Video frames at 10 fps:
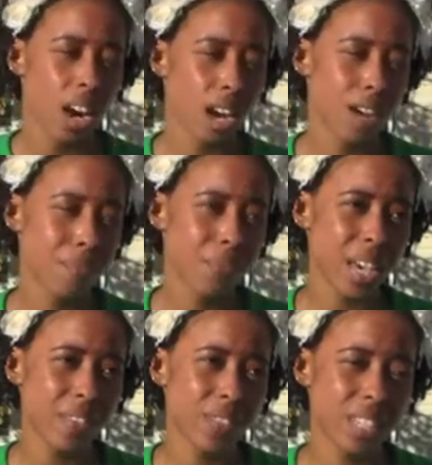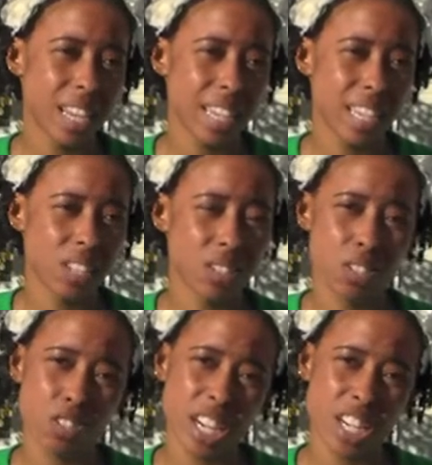Um, I feel like it looks
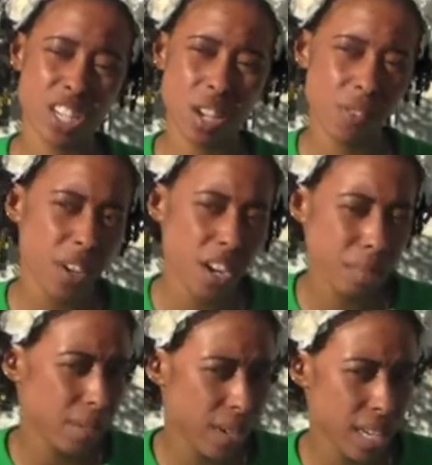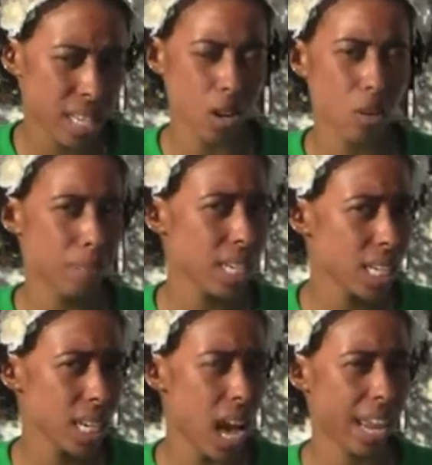strange having hair in my face. On
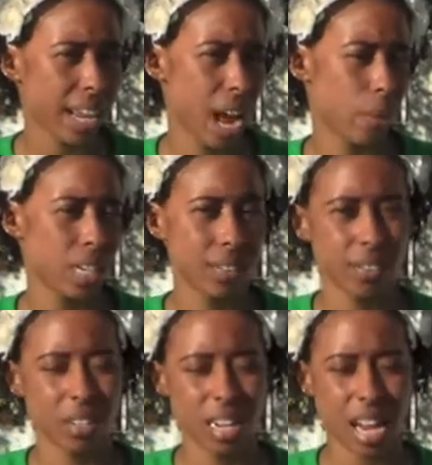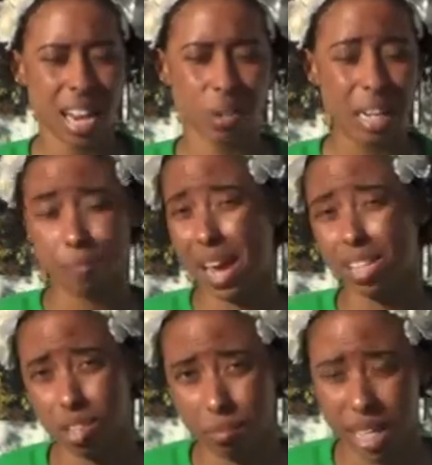me, like I would never, I don't like
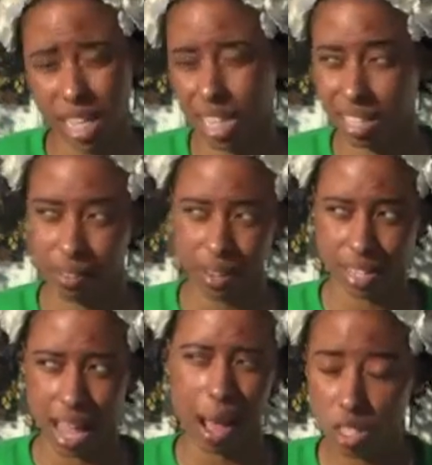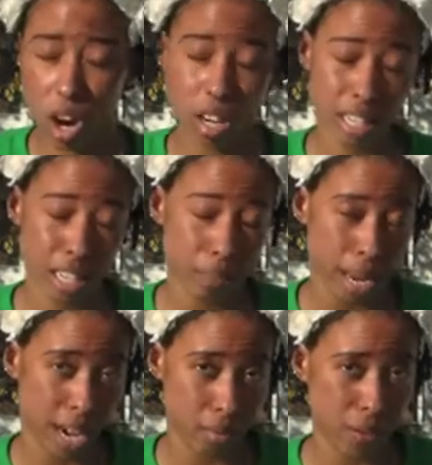bangs on me, like stuff like that. It's hard to keep
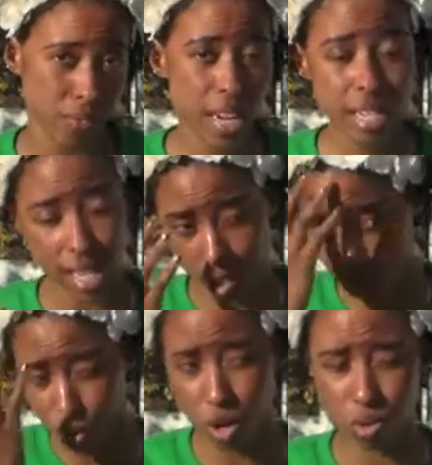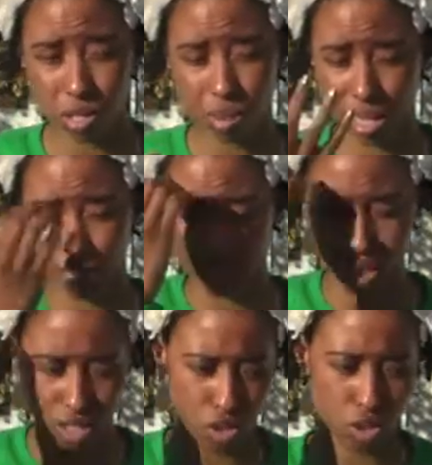my hair on my face as it grows
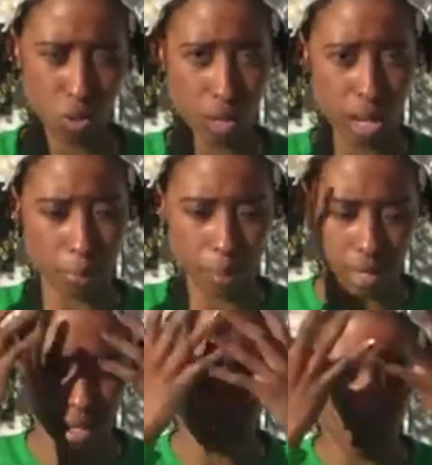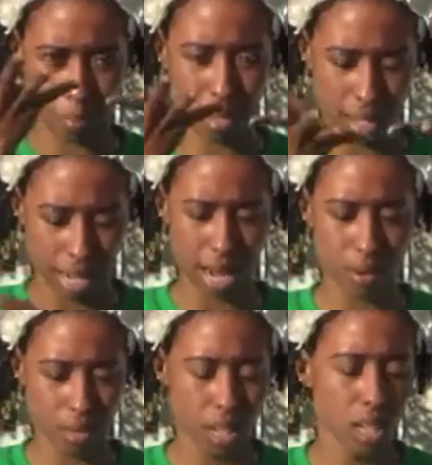because it's just going up and up and
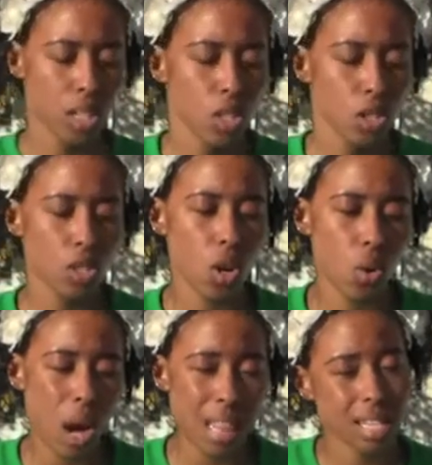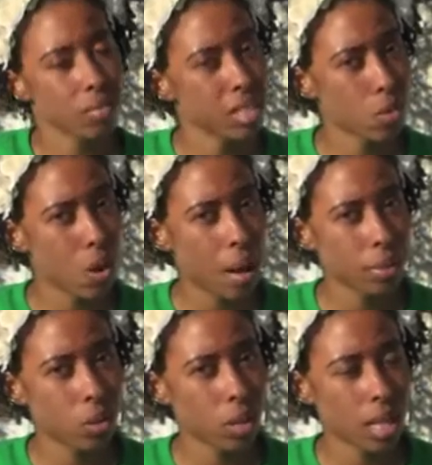down. So that's the reason why I
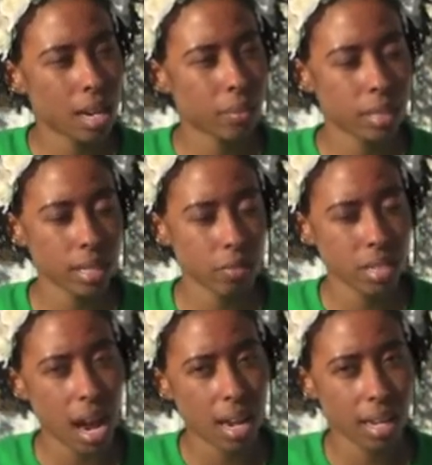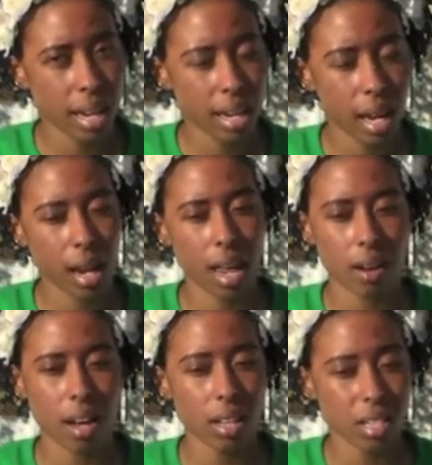was doing a lot of protective styling and a
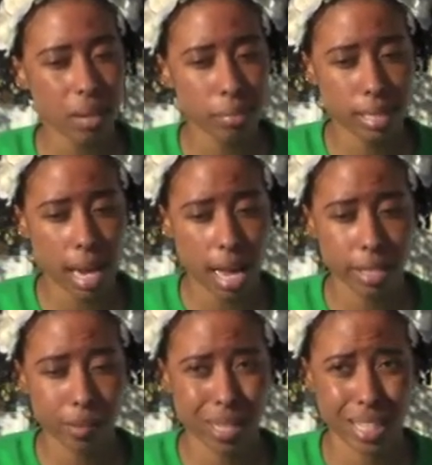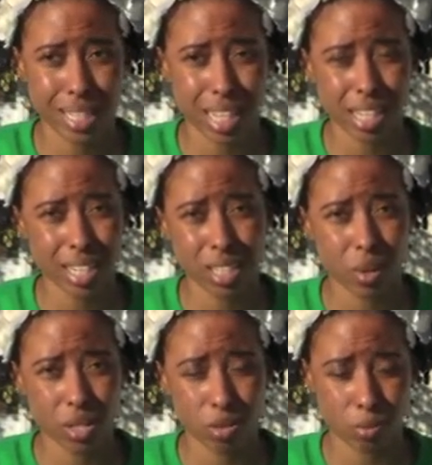lot of other types of styles because I didn't
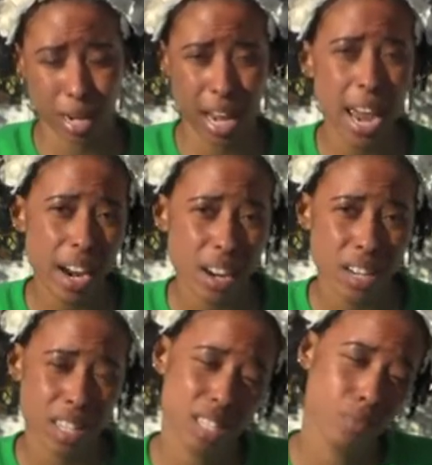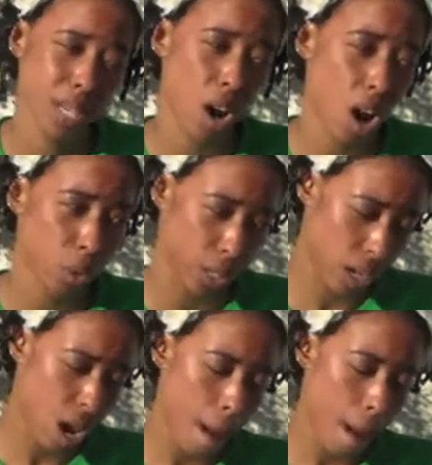know what to do with my hair because it's being awkward.